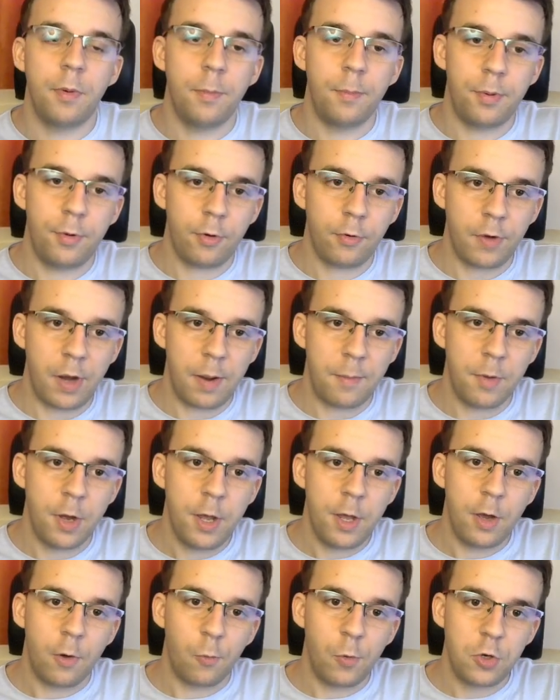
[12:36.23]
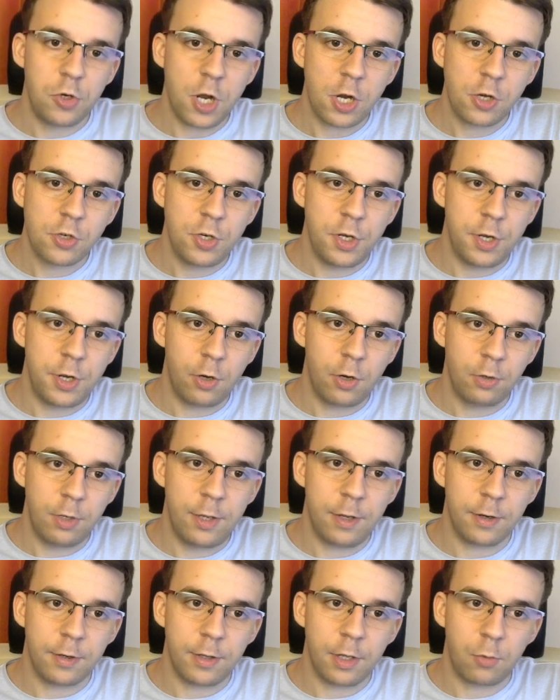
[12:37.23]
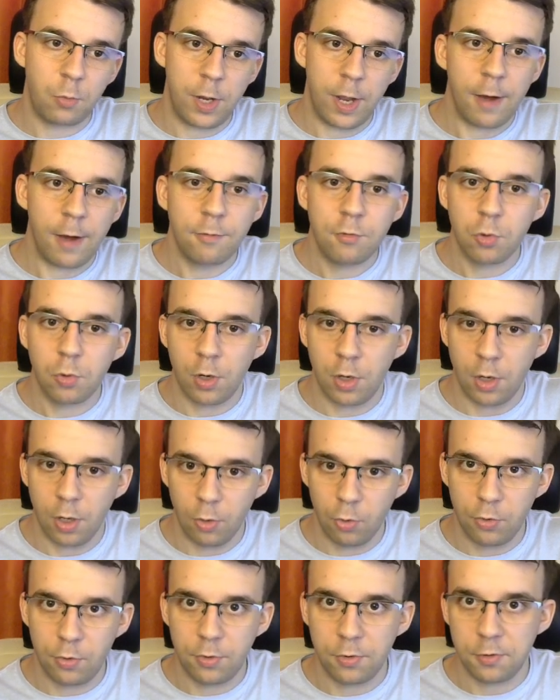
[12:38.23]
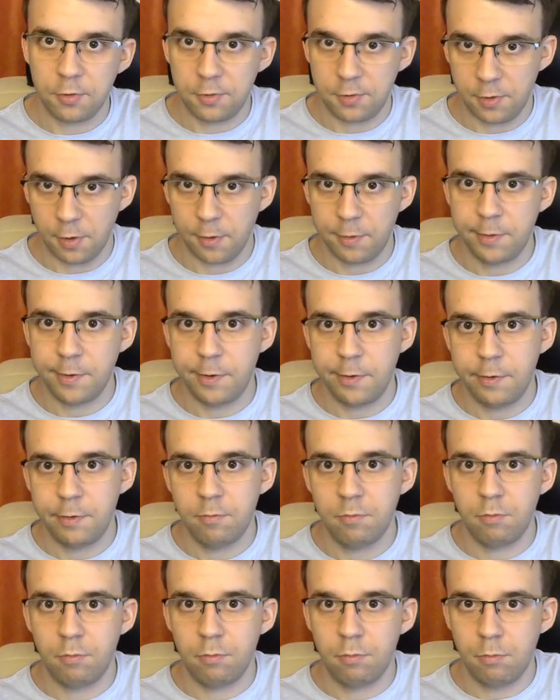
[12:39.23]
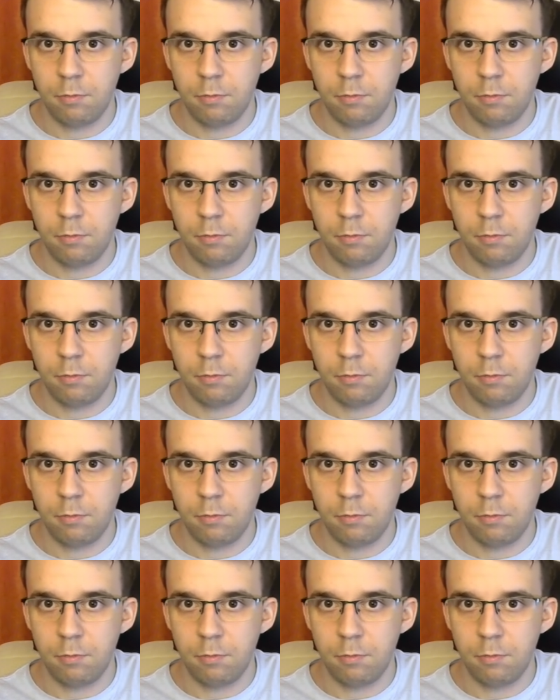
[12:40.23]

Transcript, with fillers: program we should actually note here that we have to close certain